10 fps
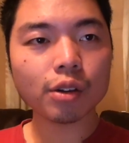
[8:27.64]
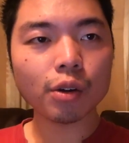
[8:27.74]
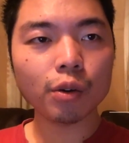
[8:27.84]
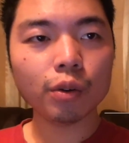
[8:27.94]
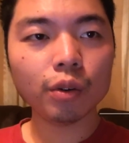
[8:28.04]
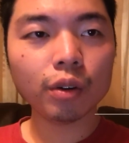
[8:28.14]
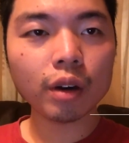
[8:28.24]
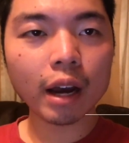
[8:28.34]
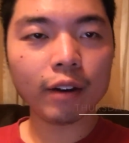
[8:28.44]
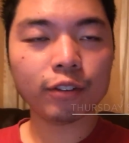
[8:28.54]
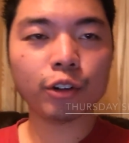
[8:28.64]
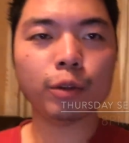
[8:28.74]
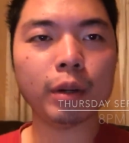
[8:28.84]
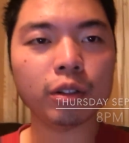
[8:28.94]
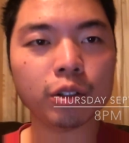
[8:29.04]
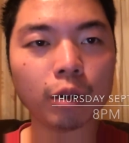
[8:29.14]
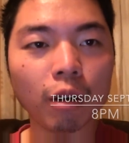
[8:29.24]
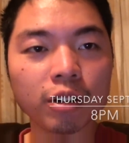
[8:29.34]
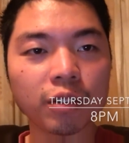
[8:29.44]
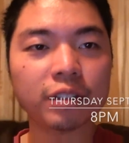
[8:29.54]
So after about 2
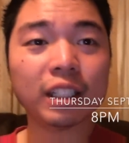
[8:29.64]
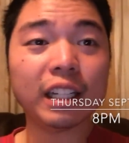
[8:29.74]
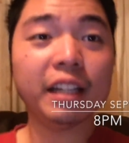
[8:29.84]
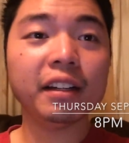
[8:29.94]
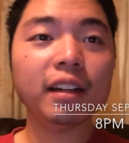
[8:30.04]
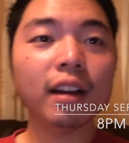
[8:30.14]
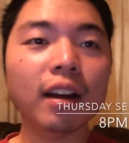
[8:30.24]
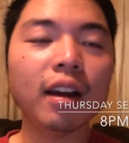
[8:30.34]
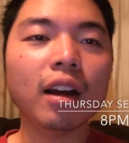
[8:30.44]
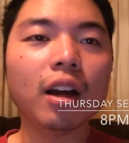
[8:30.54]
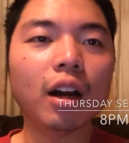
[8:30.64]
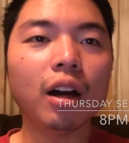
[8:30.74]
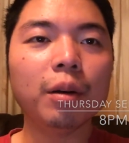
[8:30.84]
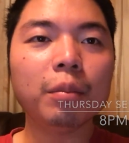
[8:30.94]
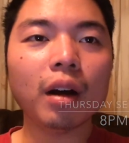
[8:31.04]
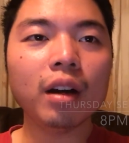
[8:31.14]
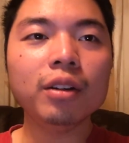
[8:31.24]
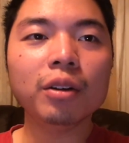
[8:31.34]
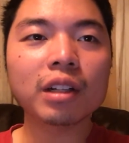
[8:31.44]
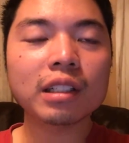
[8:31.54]
hours of studying, I
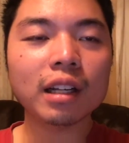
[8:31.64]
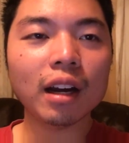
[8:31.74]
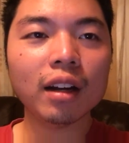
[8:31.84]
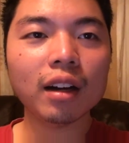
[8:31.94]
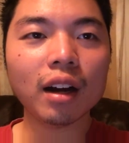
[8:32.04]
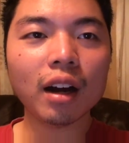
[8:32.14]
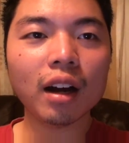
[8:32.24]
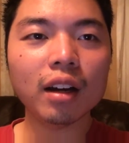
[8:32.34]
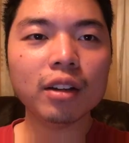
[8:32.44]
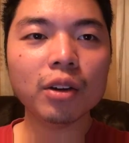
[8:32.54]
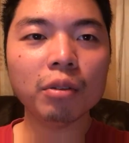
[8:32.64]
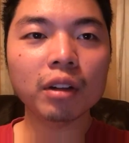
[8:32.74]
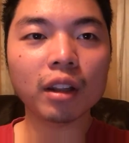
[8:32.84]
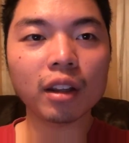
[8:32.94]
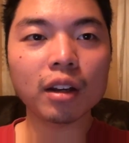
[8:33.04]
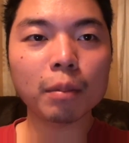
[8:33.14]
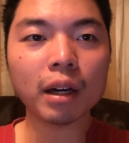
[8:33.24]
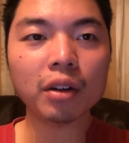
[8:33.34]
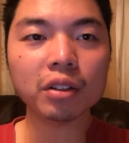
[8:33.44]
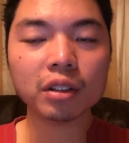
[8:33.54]
noticed that I know nothing
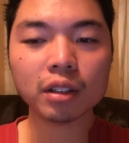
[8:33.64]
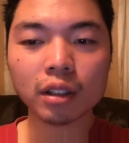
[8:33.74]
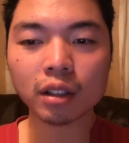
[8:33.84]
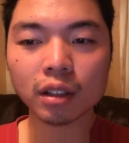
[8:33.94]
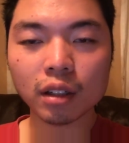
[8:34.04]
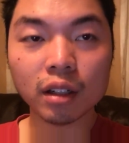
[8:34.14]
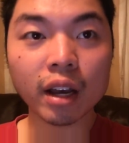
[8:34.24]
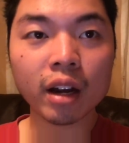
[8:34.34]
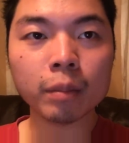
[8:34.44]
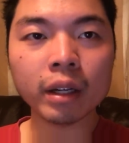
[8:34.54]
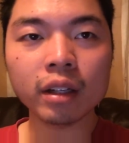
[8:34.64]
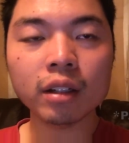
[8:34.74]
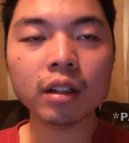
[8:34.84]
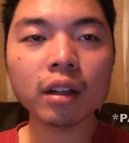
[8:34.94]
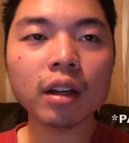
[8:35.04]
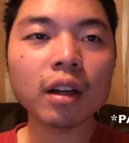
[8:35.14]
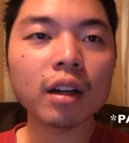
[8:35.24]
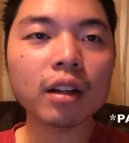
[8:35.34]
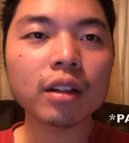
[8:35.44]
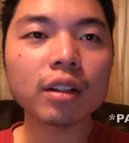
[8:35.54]
about anatomy.
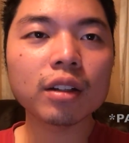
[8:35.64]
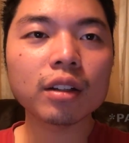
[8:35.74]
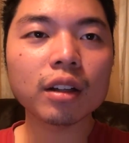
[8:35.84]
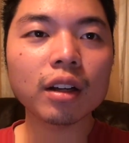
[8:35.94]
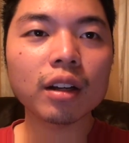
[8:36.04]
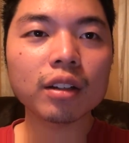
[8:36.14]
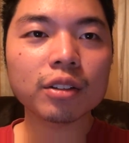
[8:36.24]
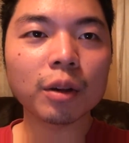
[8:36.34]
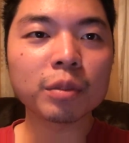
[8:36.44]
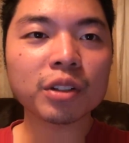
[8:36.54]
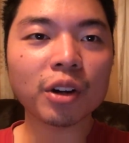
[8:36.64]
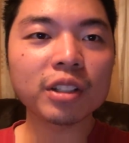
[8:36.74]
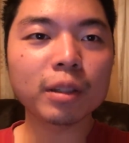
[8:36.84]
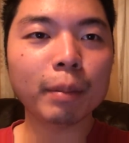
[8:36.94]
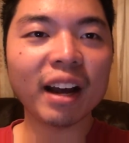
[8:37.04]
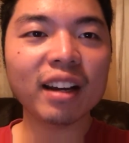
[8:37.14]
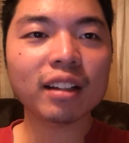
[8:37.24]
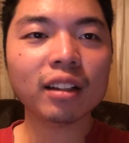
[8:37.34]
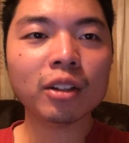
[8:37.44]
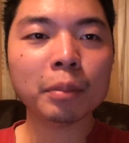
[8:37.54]
So I'm starting to panic
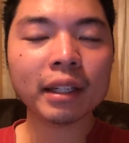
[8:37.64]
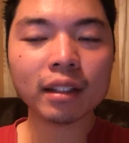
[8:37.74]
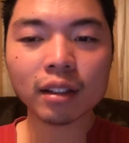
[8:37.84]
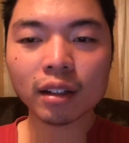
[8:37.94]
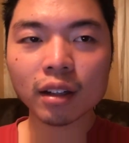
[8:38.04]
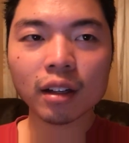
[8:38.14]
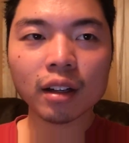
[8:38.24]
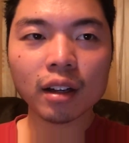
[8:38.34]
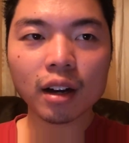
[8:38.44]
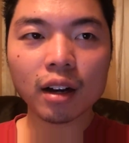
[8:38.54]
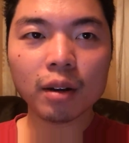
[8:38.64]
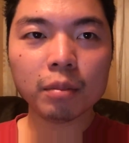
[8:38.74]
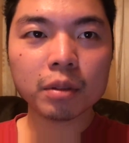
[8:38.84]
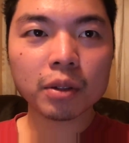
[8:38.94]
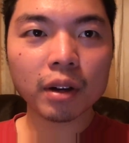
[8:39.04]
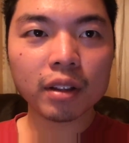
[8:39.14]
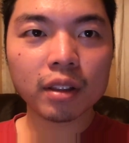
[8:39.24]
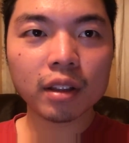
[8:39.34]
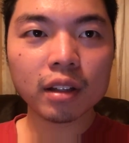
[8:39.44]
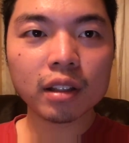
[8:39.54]
a little bit. So I
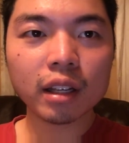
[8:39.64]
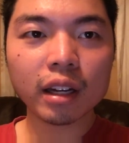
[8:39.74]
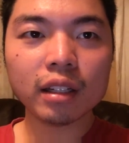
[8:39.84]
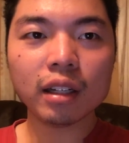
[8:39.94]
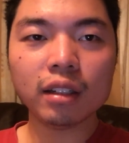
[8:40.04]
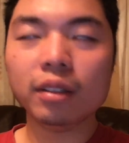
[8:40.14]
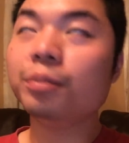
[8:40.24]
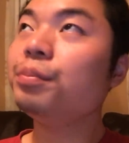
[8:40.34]
think that